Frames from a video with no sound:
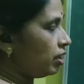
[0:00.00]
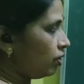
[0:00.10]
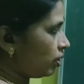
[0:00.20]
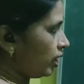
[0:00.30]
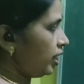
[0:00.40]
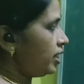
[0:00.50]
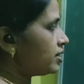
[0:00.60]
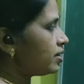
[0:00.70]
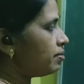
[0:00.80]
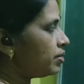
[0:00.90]
Okay,
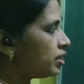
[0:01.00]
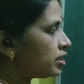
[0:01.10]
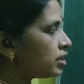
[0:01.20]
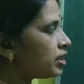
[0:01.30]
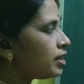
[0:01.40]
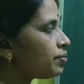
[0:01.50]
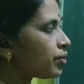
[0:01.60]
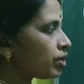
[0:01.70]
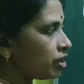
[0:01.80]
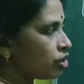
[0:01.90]
it's a military
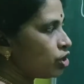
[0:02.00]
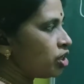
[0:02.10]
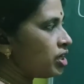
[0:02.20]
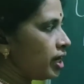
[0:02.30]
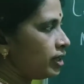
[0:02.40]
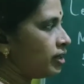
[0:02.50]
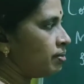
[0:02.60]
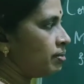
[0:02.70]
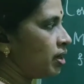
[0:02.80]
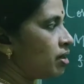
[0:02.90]
protection
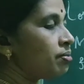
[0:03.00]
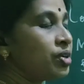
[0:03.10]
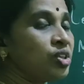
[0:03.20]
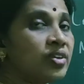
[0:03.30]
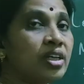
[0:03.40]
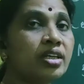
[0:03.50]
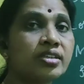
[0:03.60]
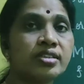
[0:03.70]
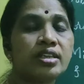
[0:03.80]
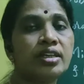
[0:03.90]
agreement between
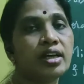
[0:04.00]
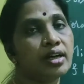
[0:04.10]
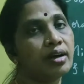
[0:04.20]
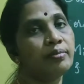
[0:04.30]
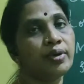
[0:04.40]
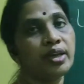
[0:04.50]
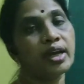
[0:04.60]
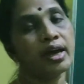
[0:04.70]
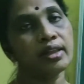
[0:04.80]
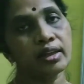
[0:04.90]
East India Company
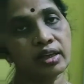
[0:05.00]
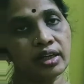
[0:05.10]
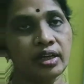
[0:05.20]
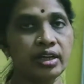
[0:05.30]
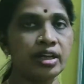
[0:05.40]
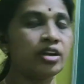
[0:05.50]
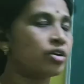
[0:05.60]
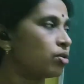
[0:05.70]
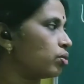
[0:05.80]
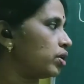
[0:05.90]
and the Indian
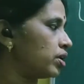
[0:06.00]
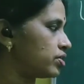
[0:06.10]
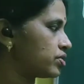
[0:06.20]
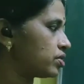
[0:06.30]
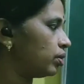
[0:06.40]
rulers.